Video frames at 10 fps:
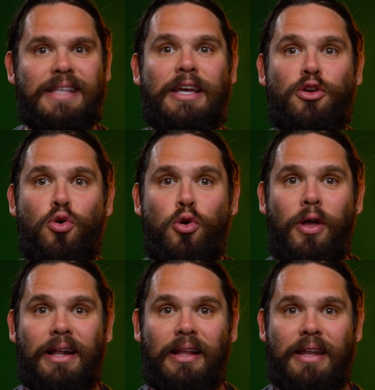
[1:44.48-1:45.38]
It's like Google
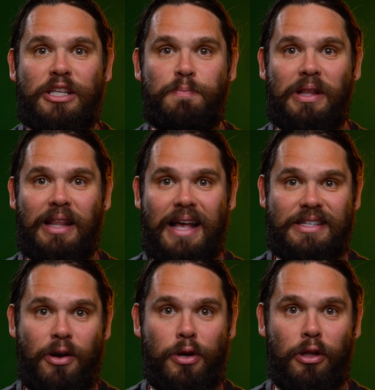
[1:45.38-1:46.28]
Analytics, but less
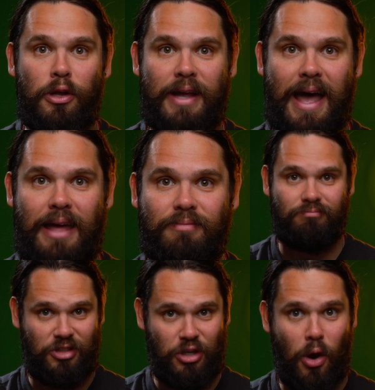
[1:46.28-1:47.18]
scary to look at.
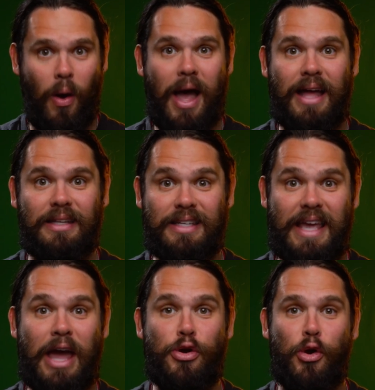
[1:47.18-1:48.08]
So go ahead,
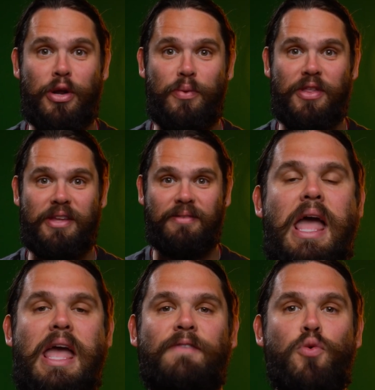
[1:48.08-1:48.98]
get nerdy with
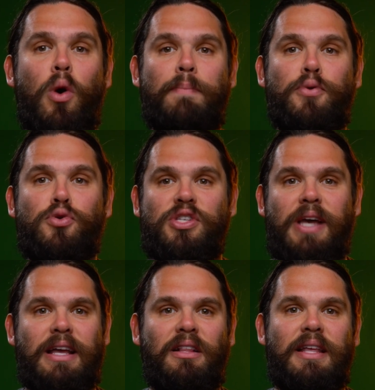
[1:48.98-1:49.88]
it. If you want to boost
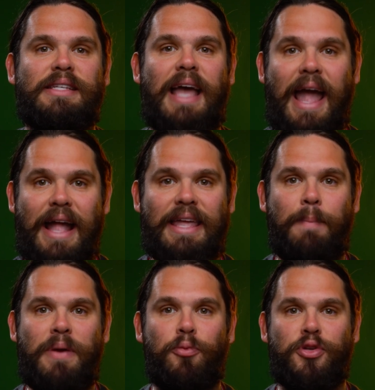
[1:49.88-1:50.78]
site clicks and
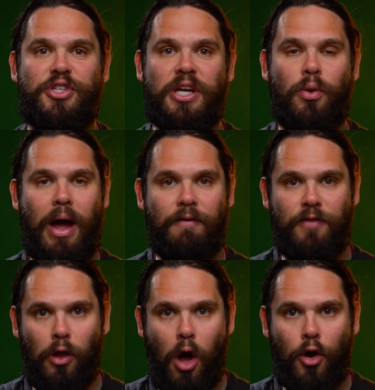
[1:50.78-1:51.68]
get people to stick around
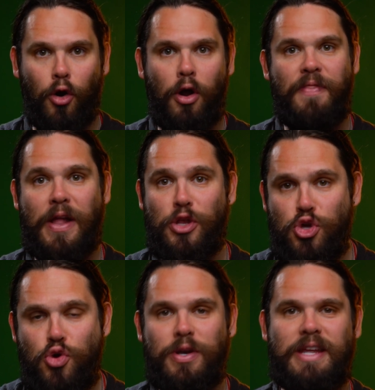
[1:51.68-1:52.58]
for longer, then
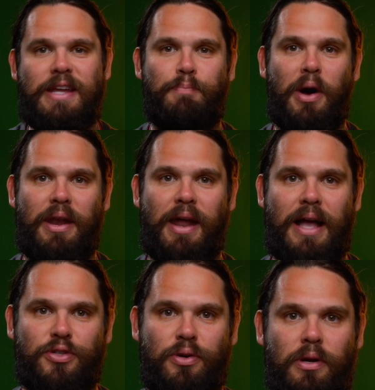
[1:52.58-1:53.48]
you need
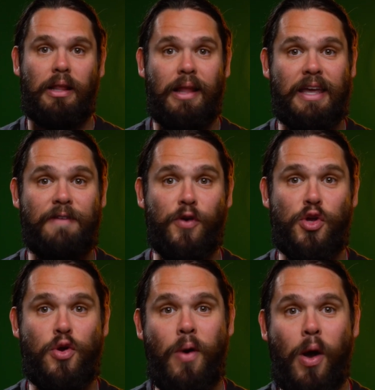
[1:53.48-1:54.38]
Buttonizer. Lucky for
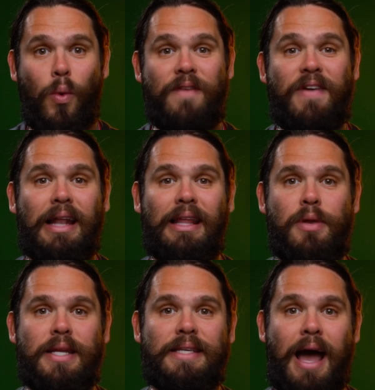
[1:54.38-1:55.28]
you, we've got a
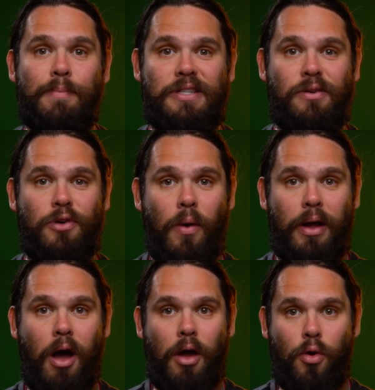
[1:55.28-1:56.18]
limited time deal
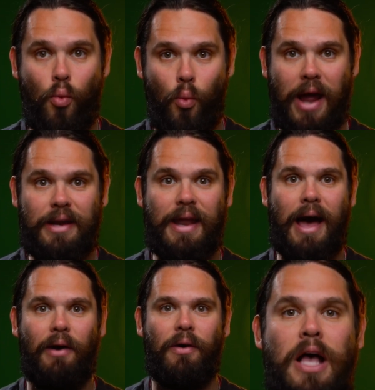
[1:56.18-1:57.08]
going on right
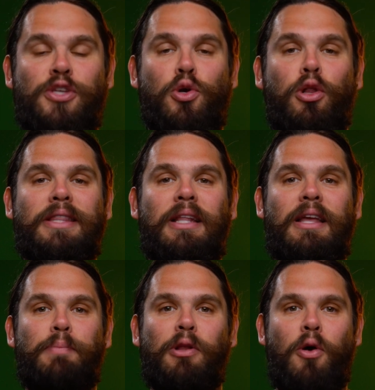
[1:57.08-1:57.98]
now. So click the
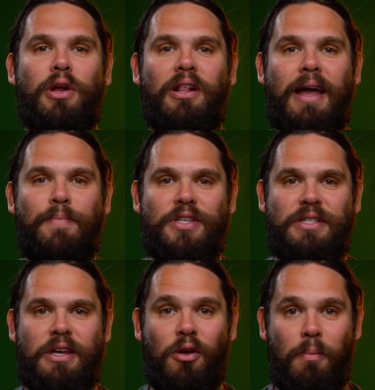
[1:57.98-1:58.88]
link below to claim this
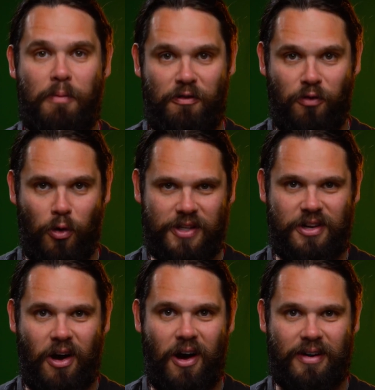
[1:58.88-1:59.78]
deal before it's
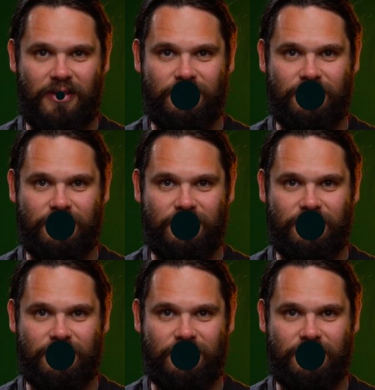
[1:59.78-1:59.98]
gone.